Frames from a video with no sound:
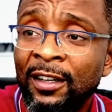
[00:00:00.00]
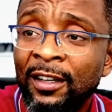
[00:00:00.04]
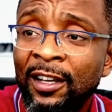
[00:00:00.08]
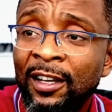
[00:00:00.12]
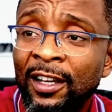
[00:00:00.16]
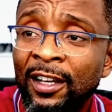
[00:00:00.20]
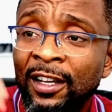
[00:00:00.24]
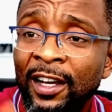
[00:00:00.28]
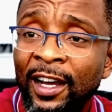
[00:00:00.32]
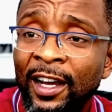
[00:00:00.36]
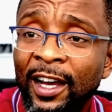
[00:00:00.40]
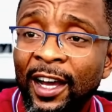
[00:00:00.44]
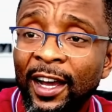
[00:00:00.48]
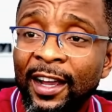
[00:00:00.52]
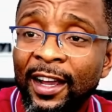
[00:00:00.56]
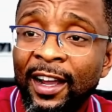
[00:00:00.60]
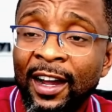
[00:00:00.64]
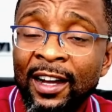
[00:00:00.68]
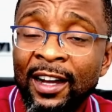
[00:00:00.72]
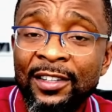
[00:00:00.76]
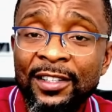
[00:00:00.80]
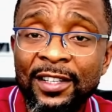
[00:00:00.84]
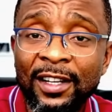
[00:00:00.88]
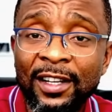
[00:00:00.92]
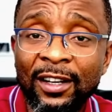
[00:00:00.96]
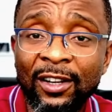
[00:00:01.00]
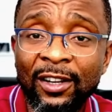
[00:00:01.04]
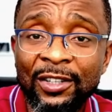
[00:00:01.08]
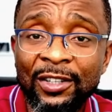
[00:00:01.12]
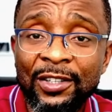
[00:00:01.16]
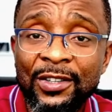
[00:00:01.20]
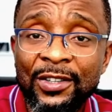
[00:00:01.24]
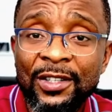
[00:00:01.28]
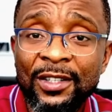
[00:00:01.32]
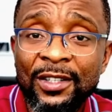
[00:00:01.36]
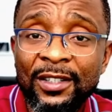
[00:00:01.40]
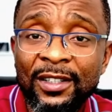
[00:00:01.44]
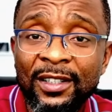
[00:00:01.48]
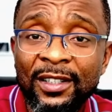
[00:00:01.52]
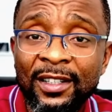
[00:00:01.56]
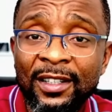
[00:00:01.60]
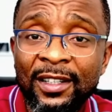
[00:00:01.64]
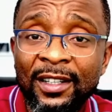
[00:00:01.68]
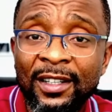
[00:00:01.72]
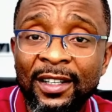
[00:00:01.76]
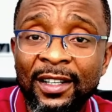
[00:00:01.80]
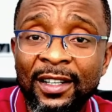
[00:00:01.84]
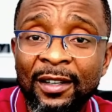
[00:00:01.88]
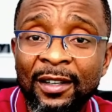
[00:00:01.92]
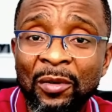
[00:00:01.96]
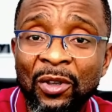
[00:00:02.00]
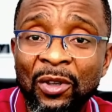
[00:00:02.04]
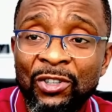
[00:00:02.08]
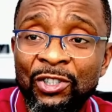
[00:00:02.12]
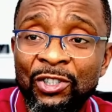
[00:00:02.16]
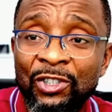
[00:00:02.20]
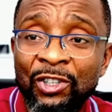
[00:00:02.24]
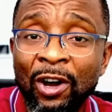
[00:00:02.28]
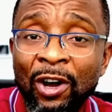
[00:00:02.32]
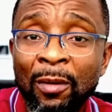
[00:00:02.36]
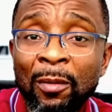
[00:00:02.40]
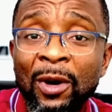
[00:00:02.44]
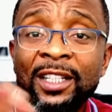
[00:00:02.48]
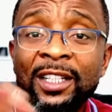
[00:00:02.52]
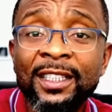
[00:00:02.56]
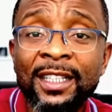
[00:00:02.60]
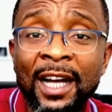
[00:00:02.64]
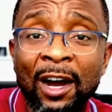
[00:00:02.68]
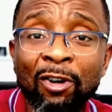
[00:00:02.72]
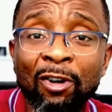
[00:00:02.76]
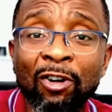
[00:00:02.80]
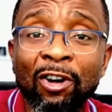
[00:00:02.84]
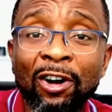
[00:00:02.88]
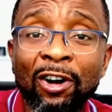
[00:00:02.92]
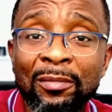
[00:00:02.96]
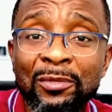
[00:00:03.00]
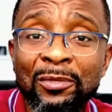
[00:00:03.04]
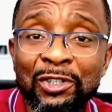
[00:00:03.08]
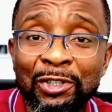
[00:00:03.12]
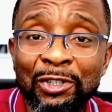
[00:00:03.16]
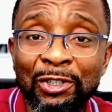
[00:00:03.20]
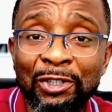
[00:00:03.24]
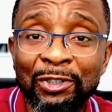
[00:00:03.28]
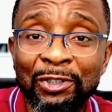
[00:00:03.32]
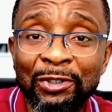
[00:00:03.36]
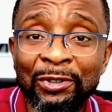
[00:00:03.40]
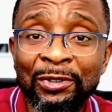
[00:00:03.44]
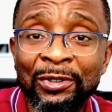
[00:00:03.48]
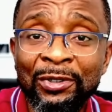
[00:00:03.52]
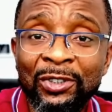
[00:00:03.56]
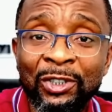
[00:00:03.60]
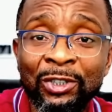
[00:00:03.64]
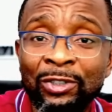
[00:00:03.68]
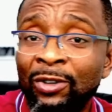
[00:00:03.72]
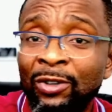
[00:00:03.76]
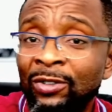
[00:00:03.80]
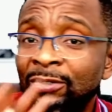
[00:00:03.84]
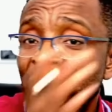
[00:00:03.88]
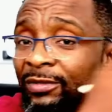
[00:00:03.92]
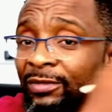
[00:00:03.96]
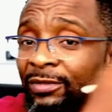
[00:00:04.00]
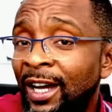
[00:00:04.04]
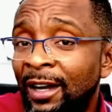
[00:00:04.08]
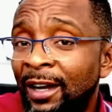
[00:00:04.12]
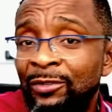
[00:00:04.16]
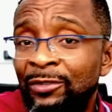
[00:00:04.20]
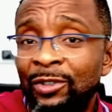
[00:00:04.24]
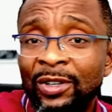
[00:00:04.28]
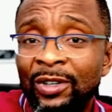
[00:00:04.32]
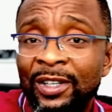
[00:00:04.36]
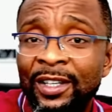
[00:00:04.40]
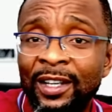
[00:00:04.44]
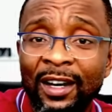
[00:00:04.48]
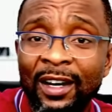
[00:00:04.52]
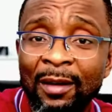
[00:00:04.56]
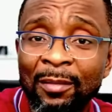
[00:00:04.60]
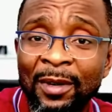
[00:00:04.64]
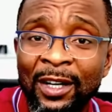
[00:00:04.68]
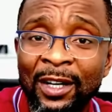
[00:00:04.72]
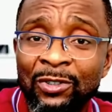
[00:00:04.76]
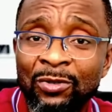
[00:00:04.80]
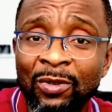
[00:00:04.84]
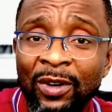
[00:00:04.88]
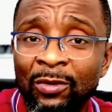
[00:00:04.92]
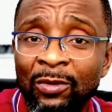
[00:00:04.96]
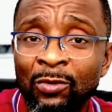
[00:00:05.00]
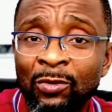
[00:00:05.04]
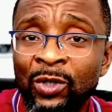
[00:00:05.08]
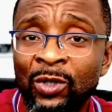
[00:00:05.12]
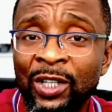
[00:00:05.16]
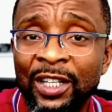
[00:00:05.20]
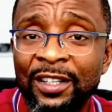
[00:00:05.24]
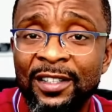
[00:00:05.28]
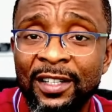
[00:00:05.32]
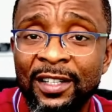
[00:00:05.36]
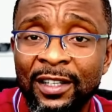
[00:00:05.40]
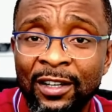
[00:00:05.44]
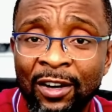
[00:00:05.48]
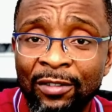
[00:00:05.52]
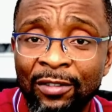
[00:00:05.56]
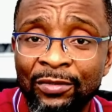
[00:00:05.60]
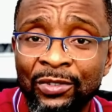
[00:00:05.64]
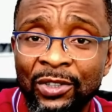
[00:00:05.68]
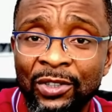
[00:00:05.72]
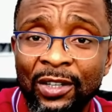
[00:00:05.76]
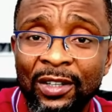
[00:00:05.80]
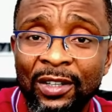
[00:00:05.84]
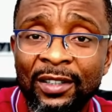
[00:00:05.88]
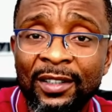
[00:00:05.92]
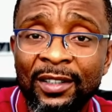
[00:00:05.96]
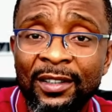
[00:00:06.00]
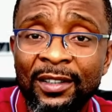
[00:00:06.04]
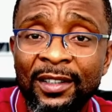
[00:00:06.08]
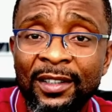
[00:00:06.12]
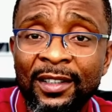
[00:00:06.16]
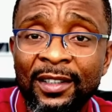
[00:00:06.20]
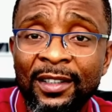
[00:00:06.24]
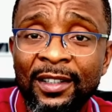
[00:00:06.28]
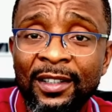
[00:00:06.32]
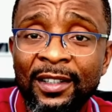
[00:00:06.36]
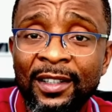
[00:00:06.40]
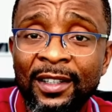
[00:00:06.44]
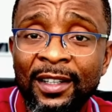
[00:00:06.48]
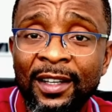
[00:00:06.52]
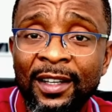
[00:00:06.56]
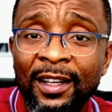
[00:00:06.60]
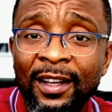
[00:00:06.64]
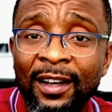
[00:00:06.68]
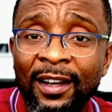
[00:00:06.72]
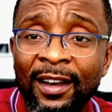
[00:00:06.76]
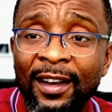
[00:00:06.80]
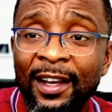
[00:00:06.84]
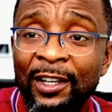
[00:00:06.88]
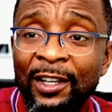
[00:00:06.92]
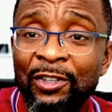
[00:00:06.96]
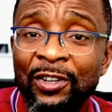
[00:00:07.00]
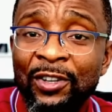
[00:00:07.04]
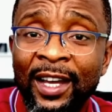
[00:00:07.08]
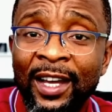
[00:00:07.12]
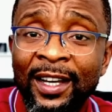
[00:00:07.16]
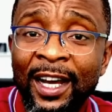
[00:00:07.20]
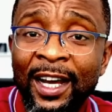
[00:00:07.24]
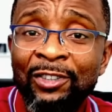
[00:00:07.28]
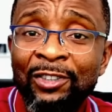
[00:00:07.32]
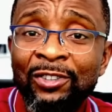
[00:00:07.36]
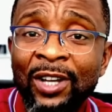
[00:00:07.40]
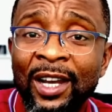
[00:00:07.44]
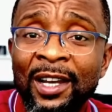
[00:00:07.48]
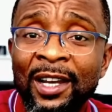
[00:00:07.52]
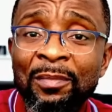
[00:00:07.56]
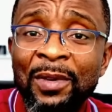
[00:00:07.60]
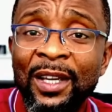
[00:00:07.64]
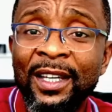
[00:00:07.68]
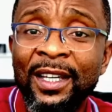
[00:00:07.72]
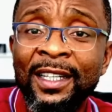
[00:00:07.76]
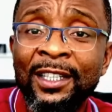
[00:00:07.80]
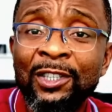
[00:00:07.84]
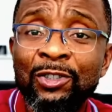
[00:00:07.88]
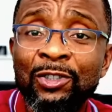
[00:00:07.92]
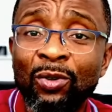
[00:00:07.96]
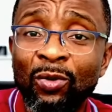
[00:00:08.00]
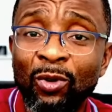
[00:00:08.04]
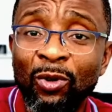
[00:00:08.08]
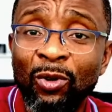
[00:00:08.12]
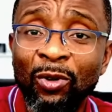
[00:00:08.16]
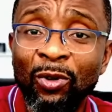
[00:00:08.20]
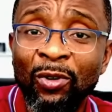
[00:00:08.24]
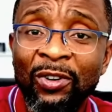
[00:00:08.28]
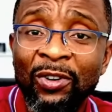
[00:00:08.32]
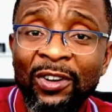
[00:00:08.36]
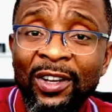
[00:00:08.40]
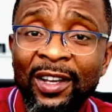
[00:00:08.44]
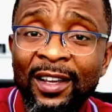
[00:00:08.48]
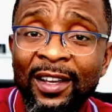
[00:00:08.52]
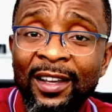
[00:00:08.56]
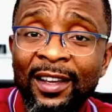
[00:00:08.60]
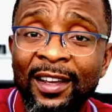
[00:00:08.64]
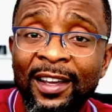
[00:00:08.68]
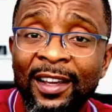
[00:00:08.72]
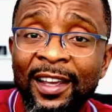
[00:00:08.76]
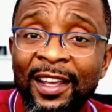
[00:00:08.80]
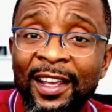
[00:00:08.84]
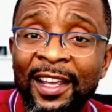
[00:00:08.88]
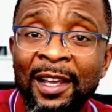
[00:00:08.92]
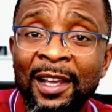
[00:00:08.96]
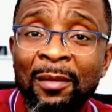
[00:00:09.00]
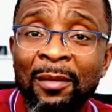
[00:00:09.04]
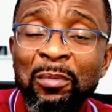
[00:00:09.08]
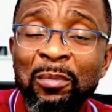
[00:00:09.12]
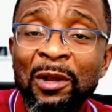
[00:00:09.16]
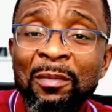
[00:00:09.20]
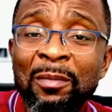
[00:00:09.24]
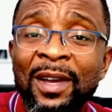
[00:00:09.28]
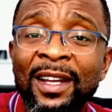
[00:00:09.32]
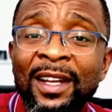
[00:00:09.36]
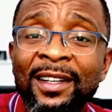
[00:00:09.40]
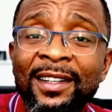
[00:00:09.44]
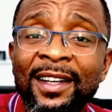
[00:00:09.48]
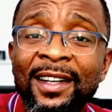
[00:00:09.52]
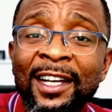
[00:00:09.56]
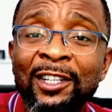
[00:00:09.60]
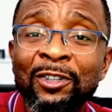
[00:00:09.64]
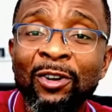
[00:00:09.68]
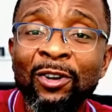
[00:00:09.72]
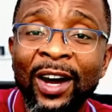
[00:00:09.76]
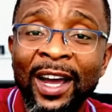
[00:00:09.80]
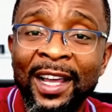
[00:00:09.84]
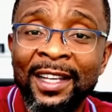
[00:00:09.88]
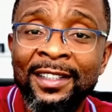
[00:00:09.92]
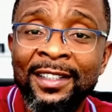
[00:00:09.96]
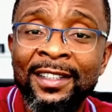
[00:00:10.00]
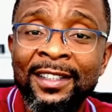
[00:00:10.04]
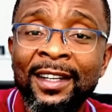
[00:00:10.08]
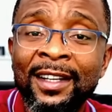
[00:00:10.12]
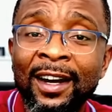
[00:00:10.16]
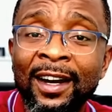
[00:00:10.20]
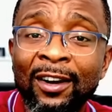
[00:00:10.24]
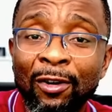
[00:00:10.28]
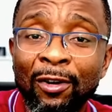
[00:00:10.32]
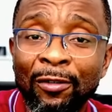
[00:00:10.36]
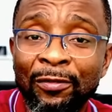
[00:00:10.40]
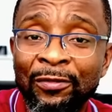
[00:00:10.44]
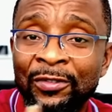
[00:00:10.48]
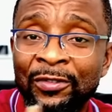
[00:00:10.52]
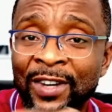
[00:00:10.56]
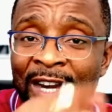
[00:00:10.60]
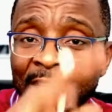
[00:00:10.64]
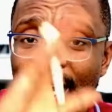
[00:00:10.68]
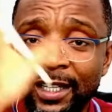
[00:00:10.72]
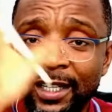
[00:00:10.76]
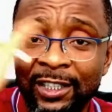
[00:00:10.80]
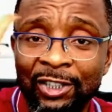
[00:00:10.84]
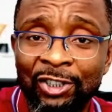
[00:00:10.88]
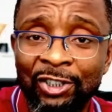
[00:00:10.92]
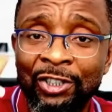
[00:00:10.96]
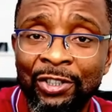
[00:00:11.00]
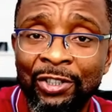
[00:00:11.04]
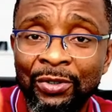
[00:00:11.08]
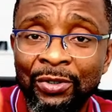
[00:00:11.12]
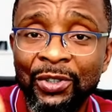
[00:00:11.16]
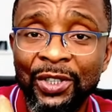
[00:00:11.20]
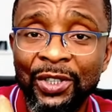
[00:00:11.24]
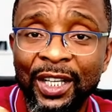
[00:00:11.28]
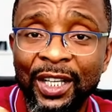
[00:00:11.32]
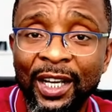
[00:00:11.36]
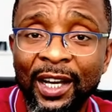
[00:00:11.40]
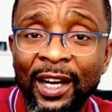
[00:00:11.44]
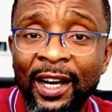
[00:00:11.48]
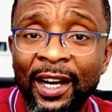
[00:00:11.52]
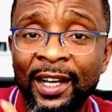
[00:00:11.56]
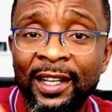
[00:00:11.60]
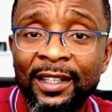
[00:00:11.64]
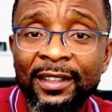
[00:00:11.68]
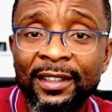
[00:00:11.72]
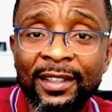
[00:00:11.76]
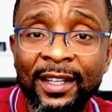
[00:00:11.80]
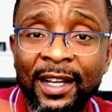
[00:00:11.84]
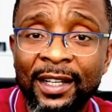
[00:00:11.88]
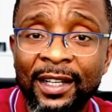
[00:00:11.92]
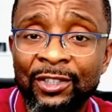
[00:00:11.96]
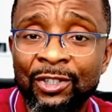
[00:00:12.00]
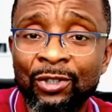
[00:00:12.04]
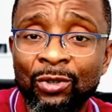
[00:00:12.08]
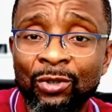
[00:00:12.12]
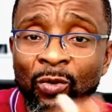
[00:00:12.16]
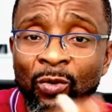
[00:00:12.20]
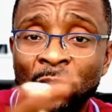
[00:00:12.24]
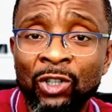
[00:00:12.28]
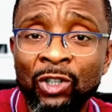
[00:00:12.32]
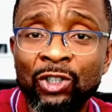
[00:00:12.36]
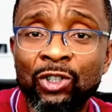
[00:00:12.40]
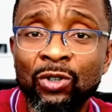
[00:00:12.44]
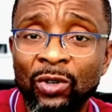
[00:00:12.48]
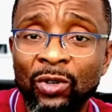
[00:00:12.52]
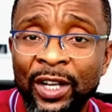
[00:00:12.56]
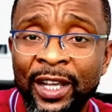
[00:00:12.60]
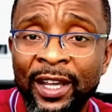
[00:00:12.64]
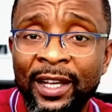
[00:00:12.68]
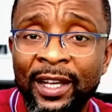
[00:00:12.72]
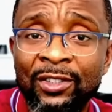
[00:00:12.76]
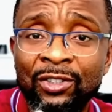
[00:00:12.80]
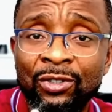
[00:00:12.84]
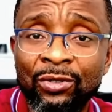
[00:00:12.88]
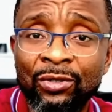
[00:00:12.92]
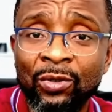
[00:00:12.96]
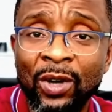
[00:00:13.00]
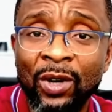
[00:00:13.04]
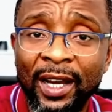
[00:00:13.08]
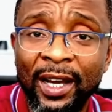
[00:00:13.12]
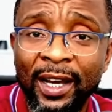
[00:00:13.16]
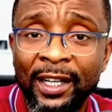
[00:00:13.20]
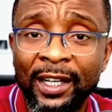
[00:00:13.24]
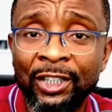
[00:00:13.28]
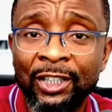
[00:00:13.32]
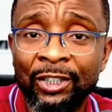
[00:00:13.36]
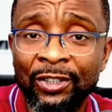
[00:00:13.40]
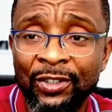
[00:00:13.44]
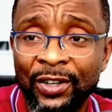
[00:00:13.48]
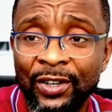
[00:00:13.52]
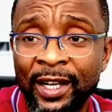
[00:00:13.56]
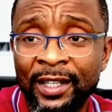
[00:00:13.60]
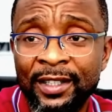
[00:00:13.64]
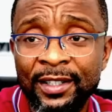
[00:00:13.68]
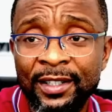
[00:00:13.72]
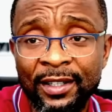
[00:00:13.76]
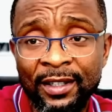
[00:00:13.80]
uh, councillors, because your money now comes to you. You don't have to care about who is the governor. Now you can actually begin to implement that your idea of Nigeria that you want to get through election, right?